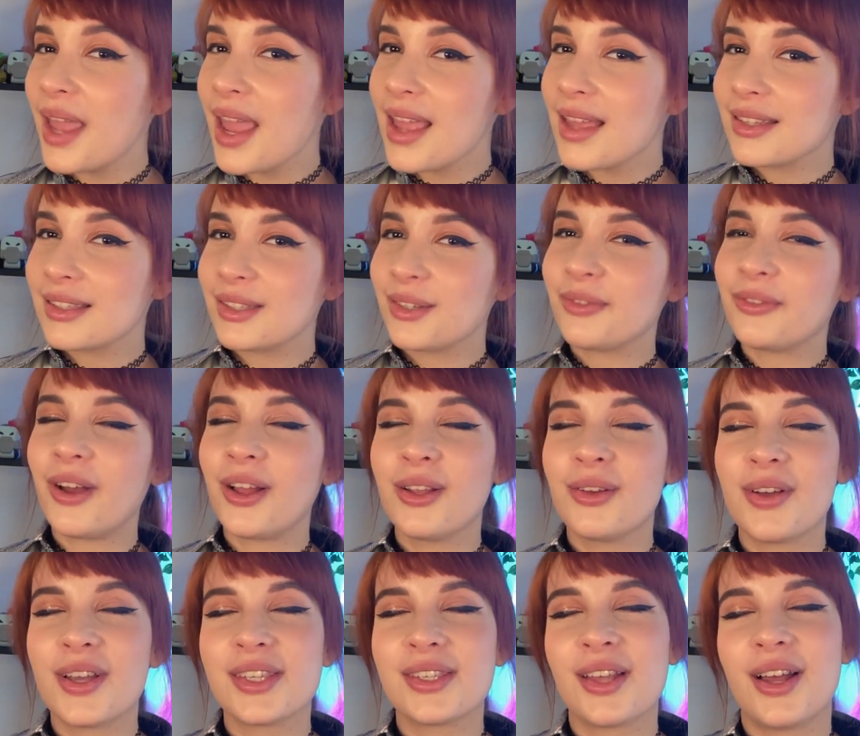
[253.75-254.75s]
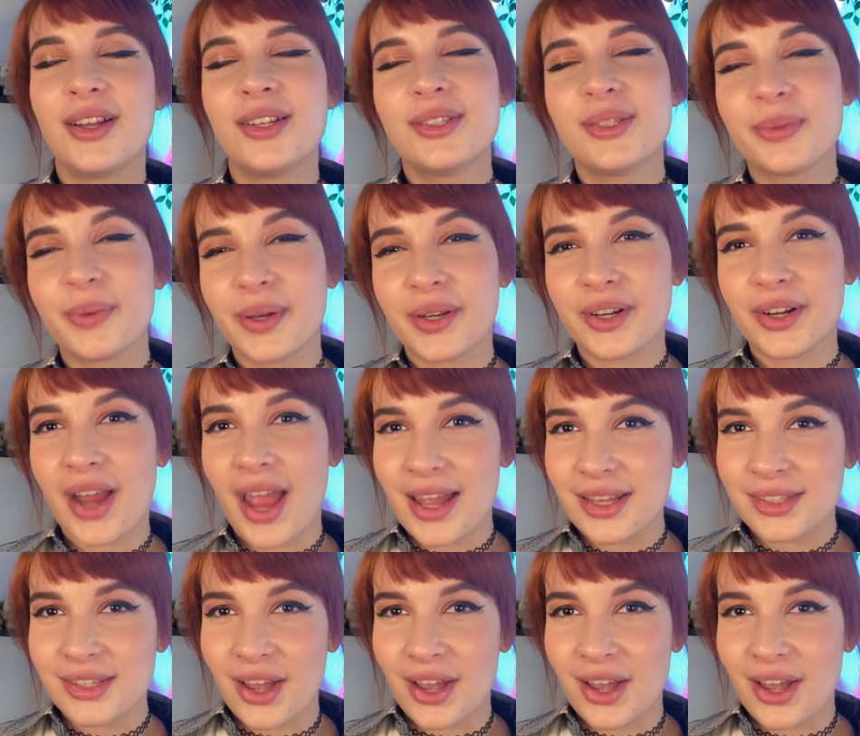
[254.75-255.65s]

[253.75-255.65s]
and to follow us on Twitter at